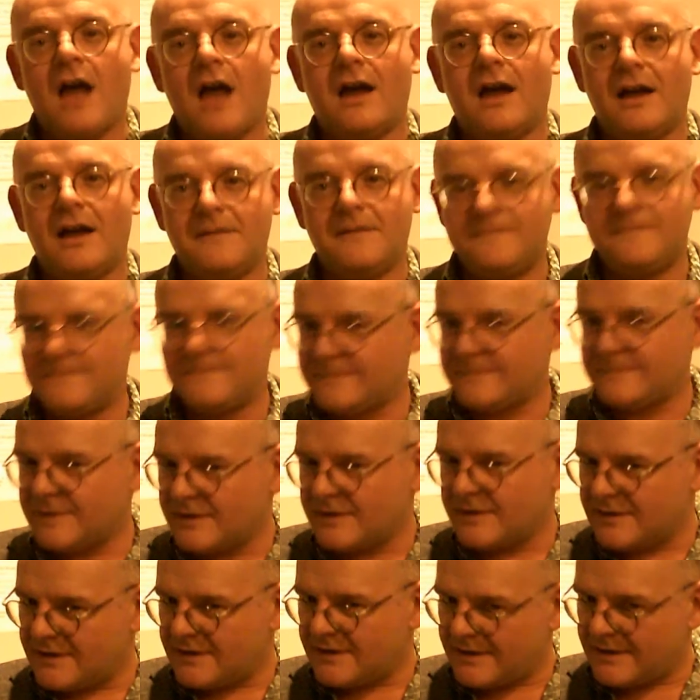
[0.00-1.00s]

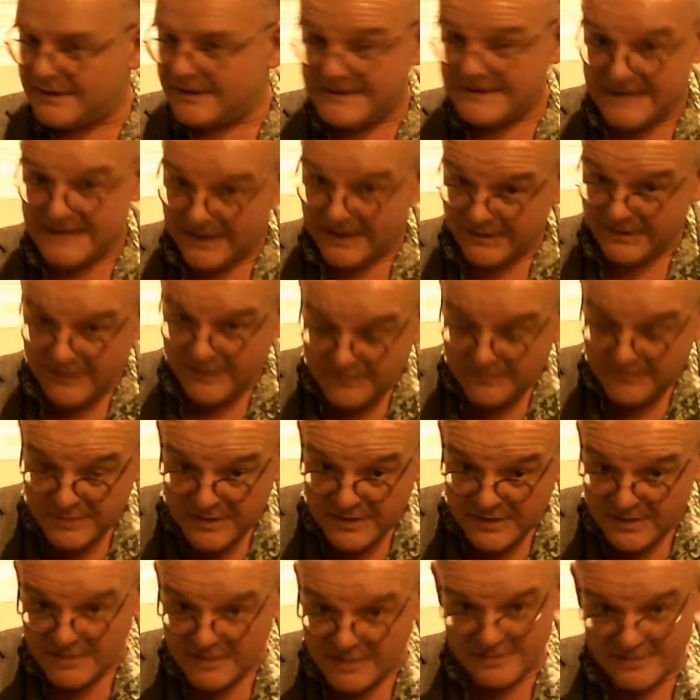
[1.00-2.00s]
I think
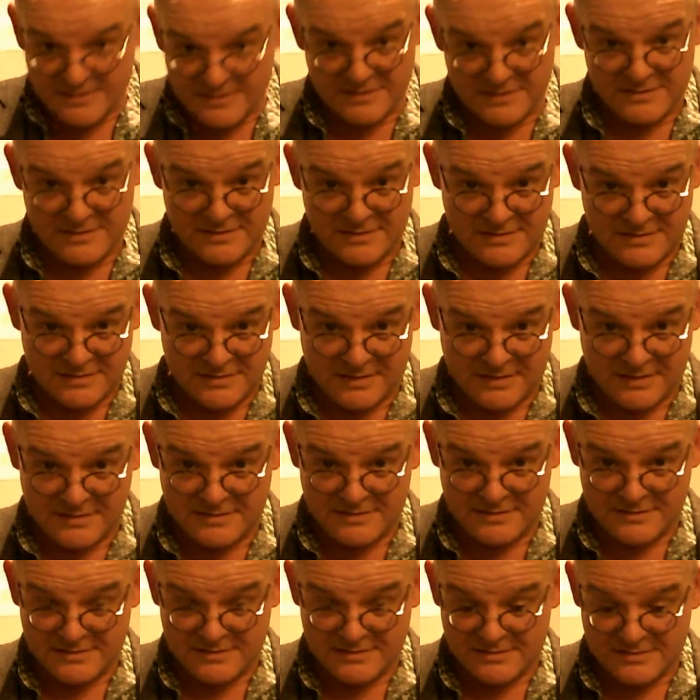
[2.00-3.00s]
because
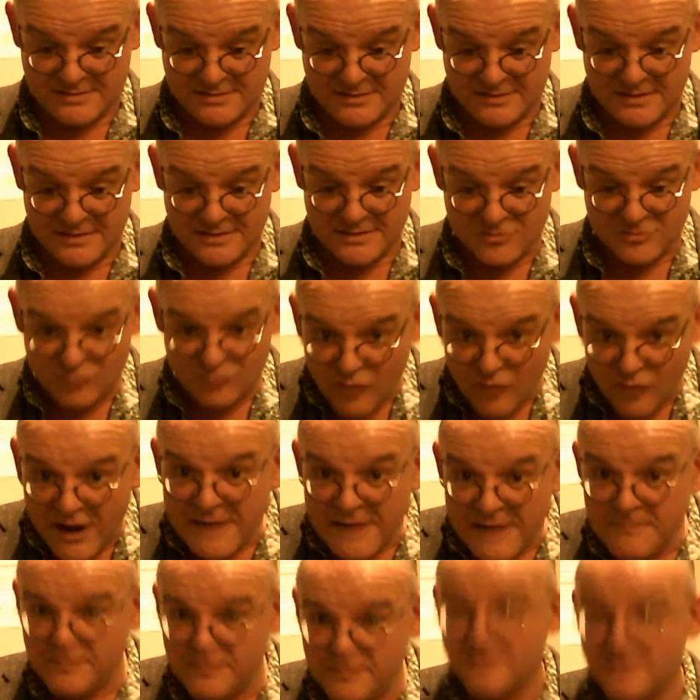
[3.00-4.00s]
it's
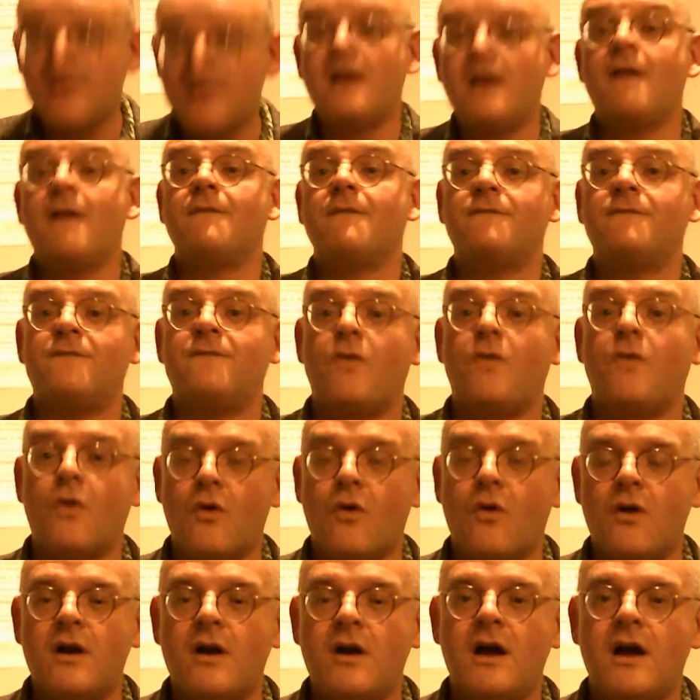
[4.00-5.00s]
ripe
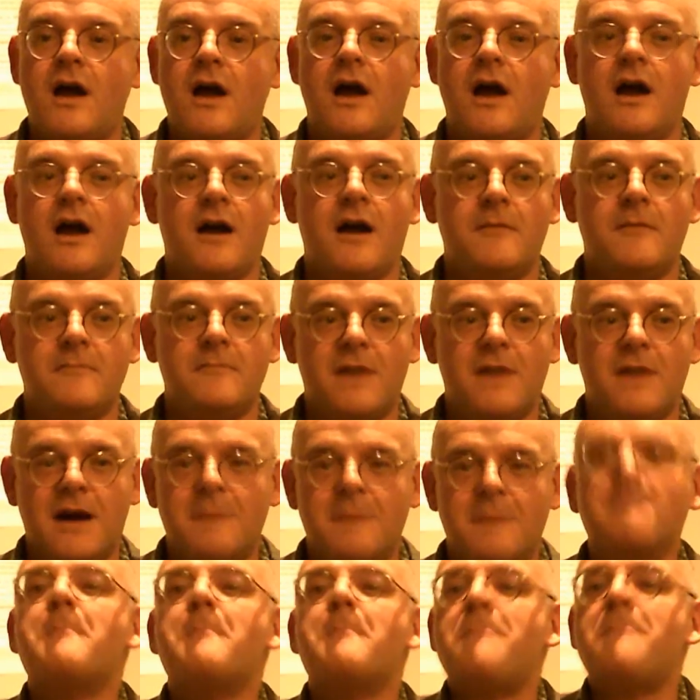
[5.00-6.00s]
for
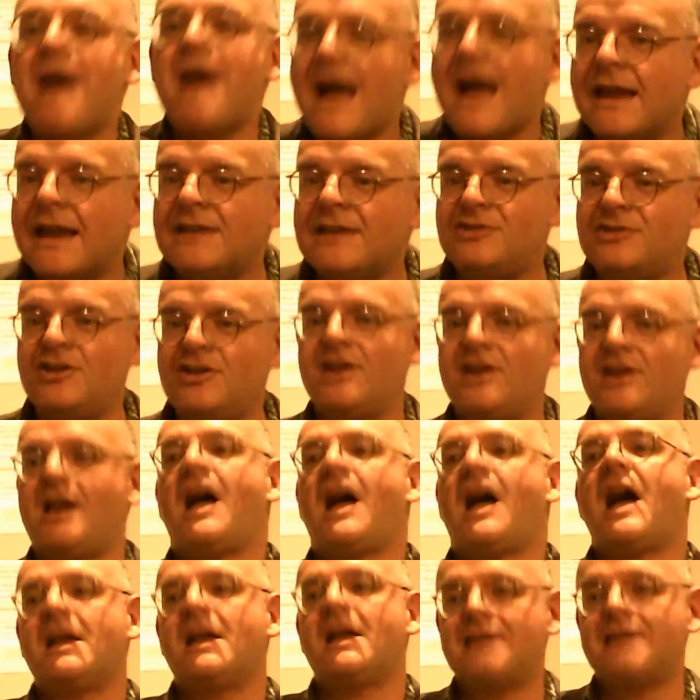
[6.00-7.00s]
packaging
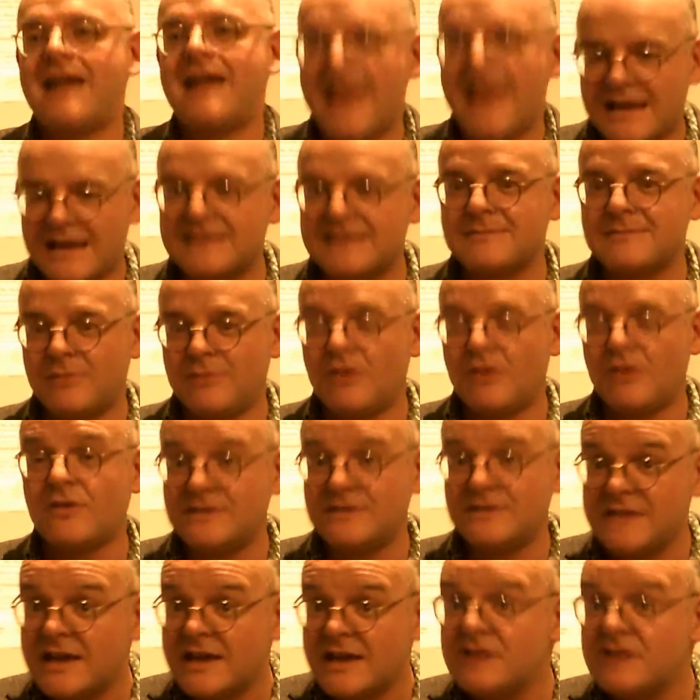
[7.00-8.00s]
and
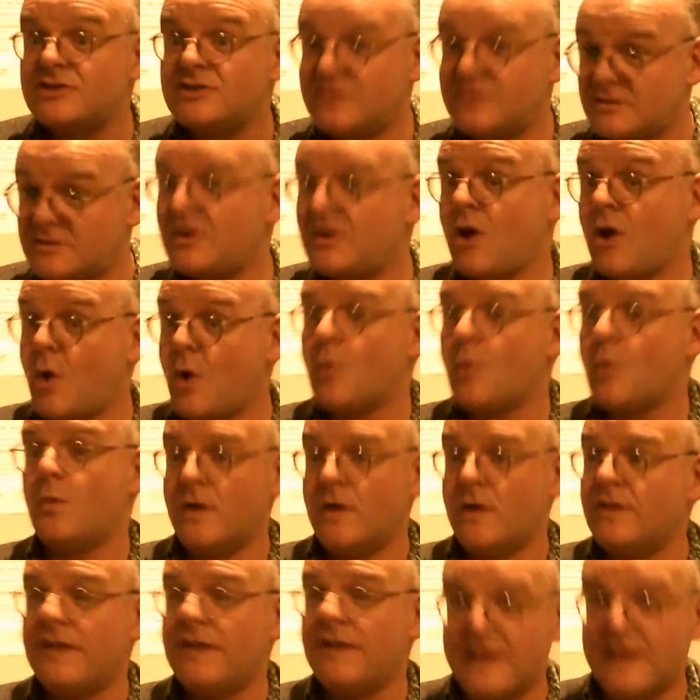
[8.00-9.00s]
exploitation
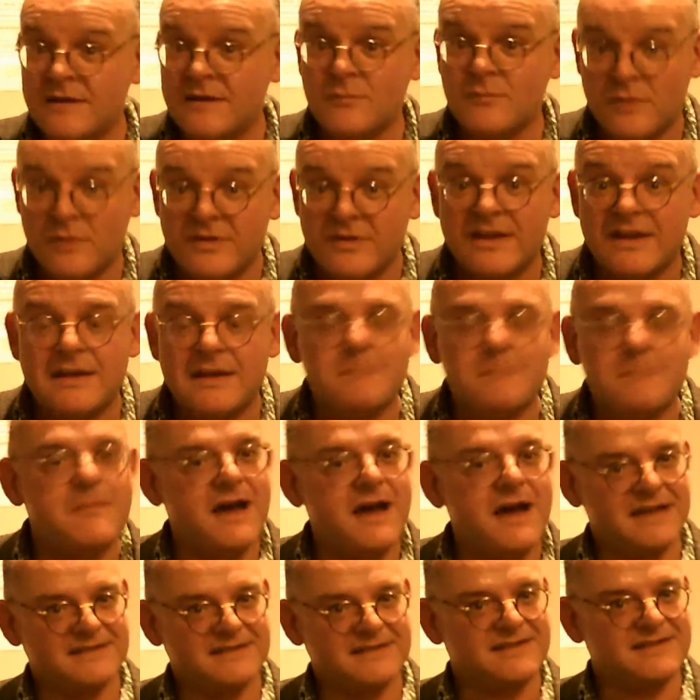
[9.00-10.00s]
within
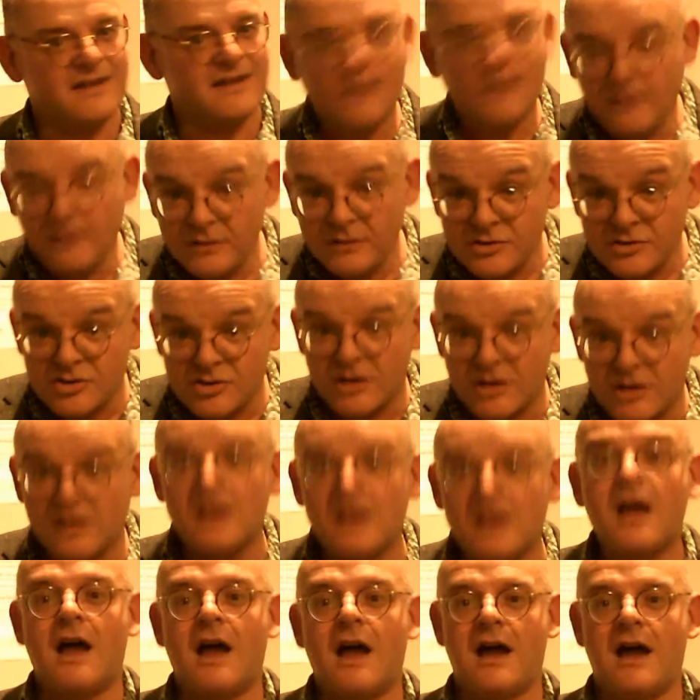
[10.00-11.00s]
mass culture,
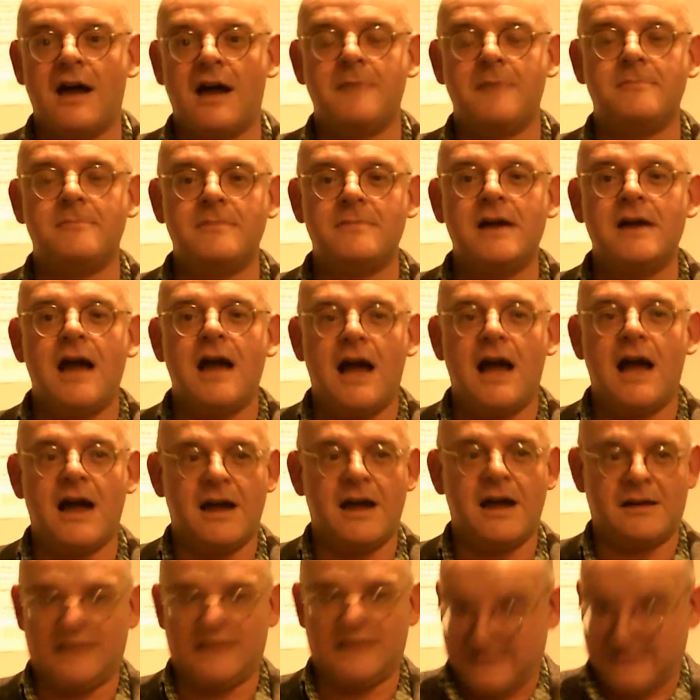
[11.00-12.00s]
and
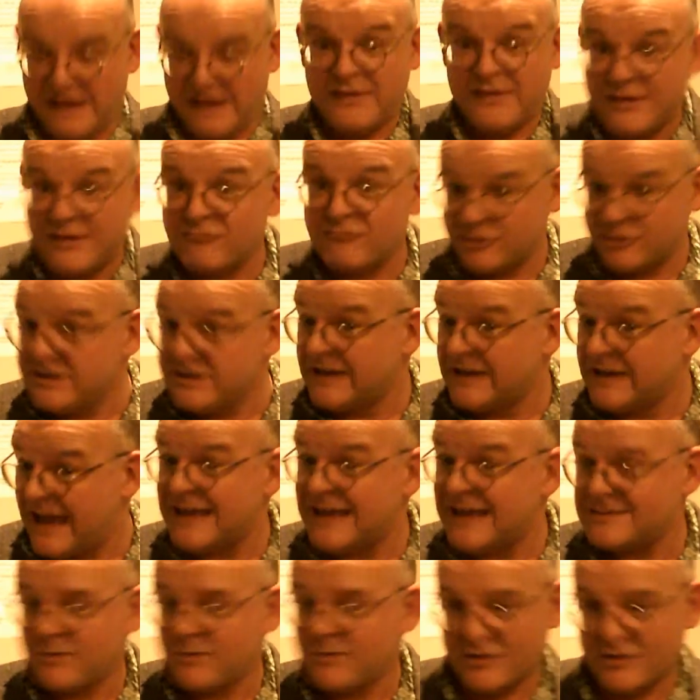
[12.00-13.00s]
I think really
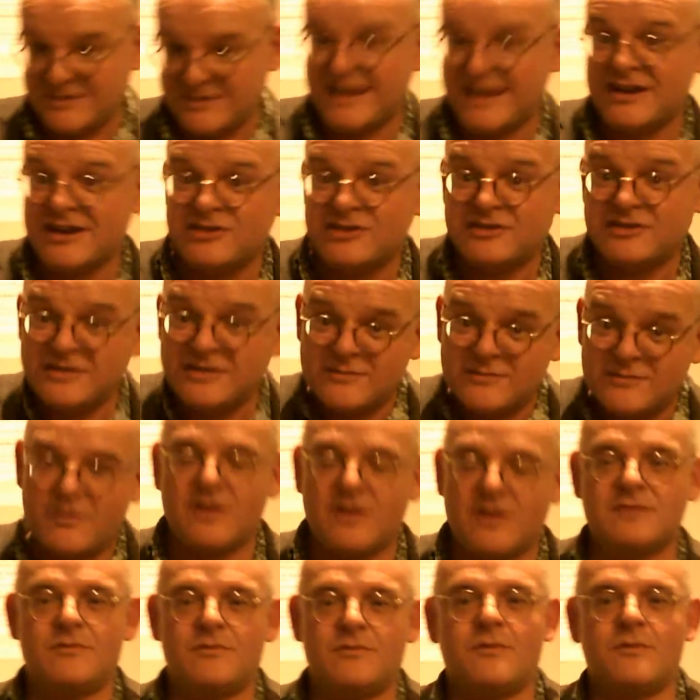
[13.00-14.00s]
exploitation is what
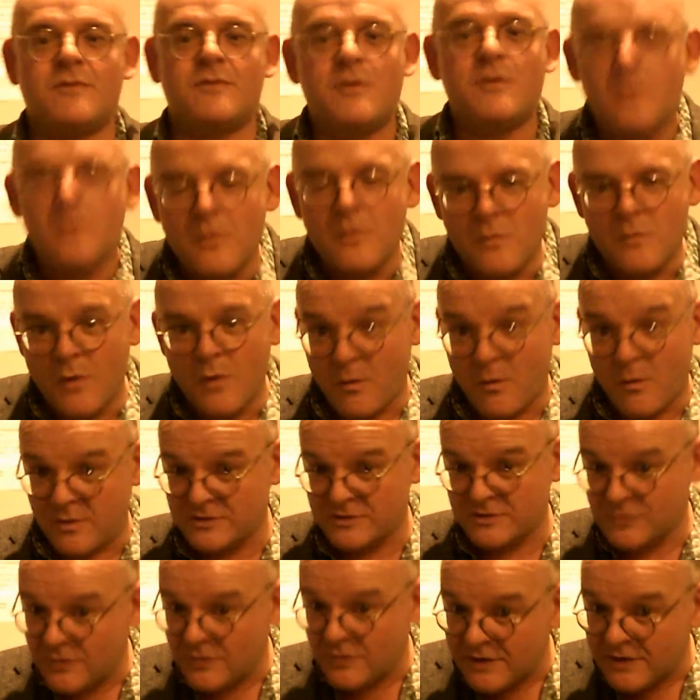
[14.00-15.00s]
we're
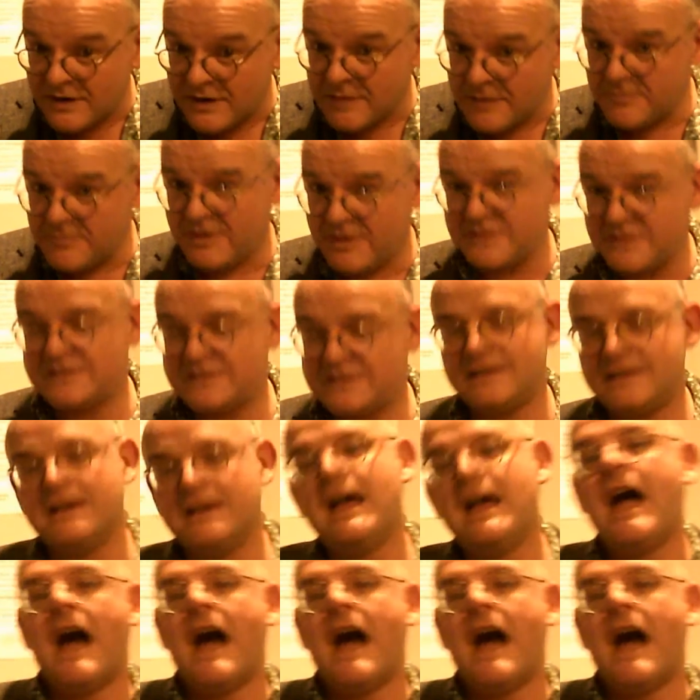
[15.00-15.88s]
talking about here.